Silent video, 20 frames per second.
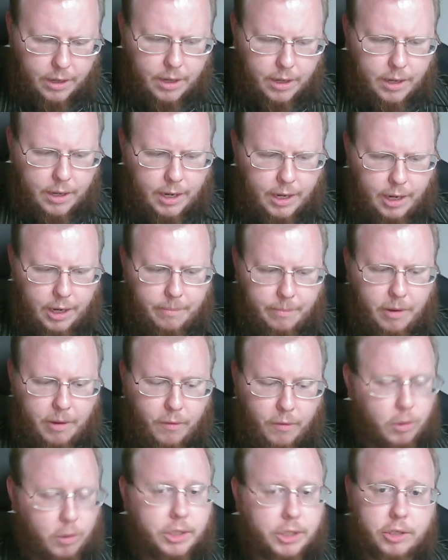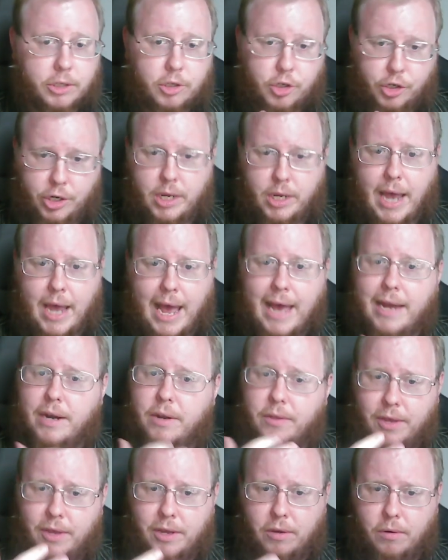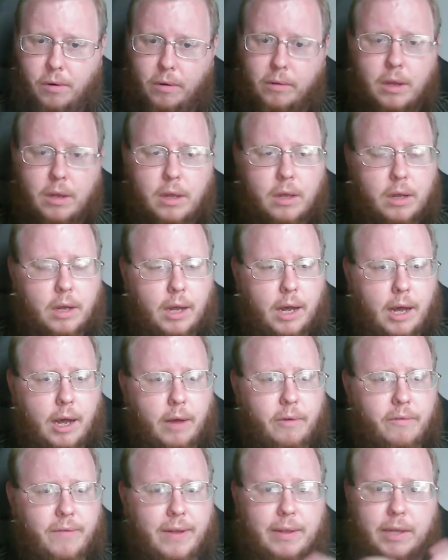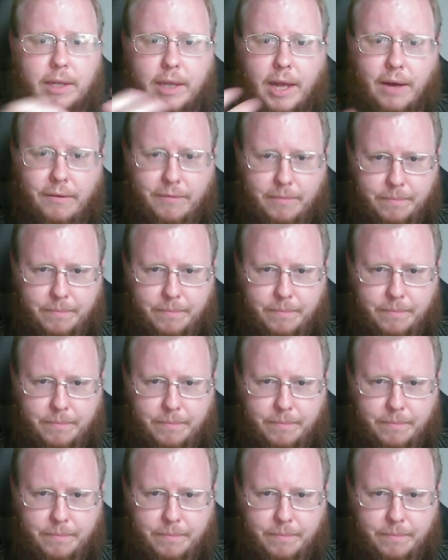Um, of course, she and Thingol uh, fell in love,